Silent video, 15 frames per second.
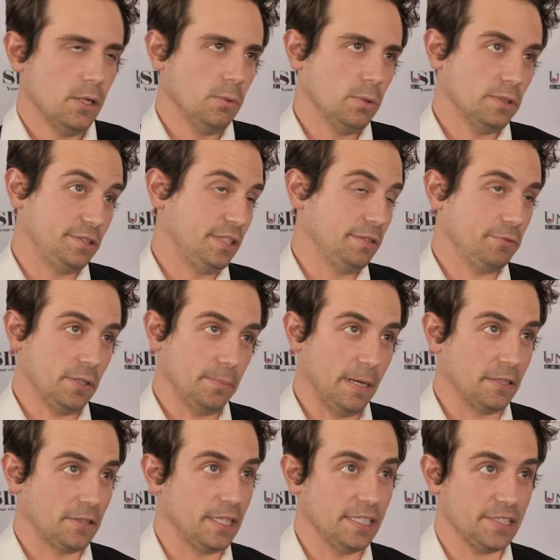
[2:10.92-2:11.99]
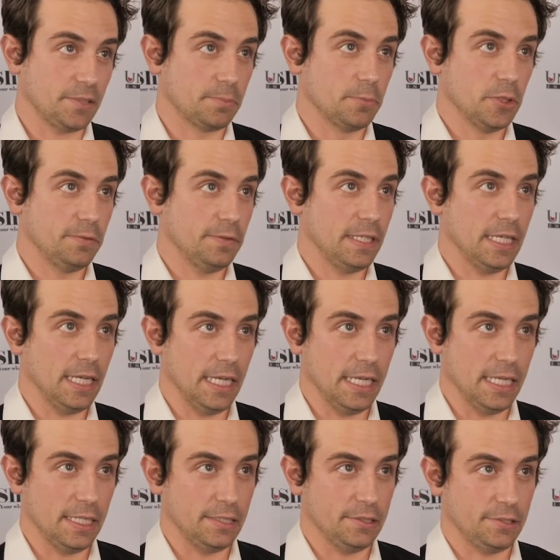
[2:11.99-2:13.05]
What's different about this movie
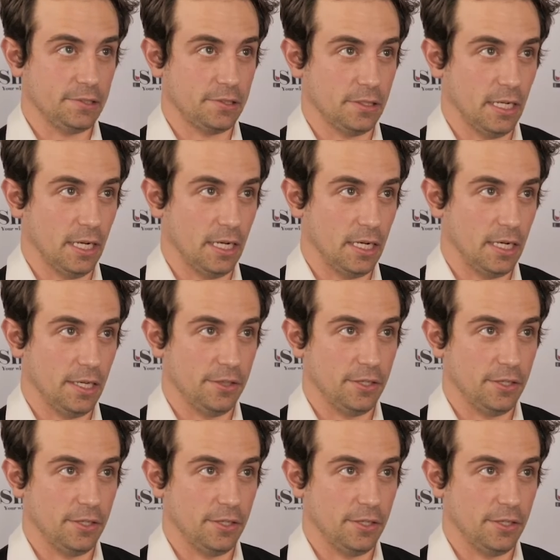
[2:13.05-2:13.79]
is uh,